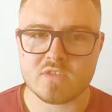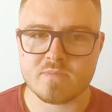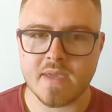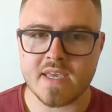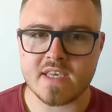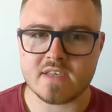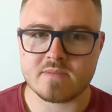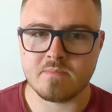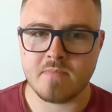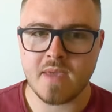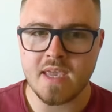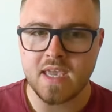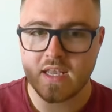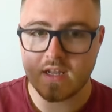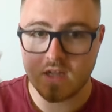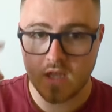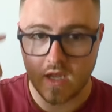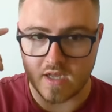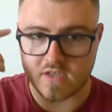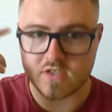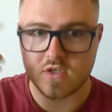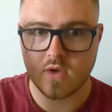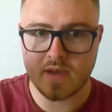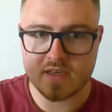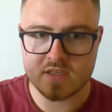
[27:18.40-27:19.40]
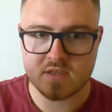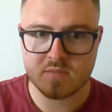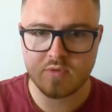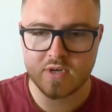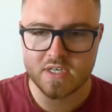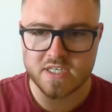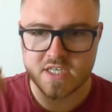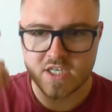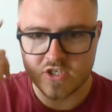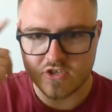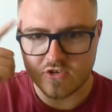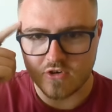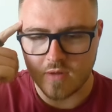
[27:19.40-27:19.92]
makes me, like, so as a
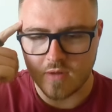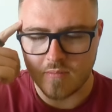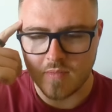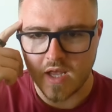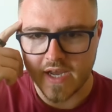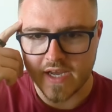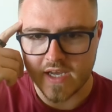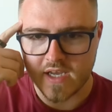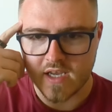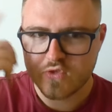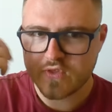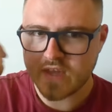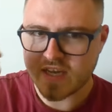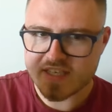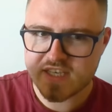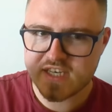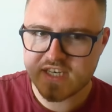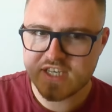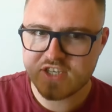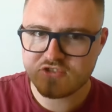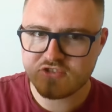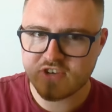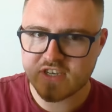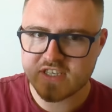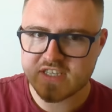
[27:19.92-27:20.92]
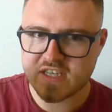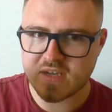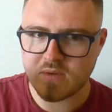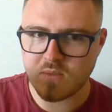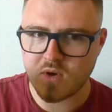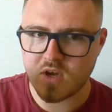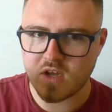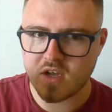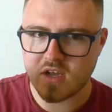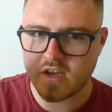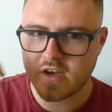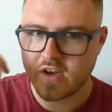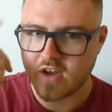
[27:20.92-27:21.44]
practitioner, I'm like, that's an interesting
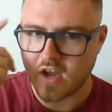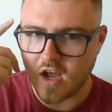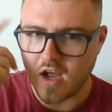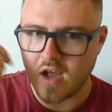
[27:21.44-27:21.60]
word.